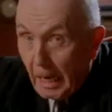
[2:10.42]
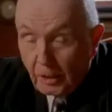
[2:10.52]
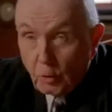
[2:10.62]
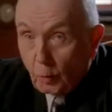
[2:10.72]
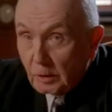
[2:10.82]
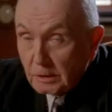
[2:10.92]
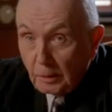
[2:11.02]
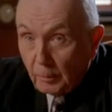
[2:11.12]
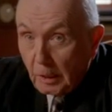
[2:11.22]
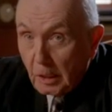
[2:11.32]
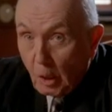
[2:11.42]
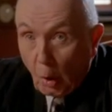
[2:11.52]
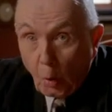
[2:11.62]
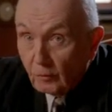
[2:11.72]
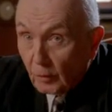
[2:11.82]
and you were simply
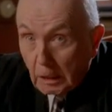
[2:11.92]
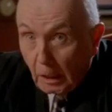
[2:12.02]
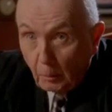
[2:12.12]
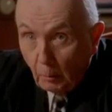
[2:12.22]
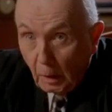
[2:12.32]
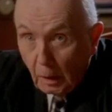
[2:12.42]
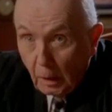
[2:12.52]
overcome?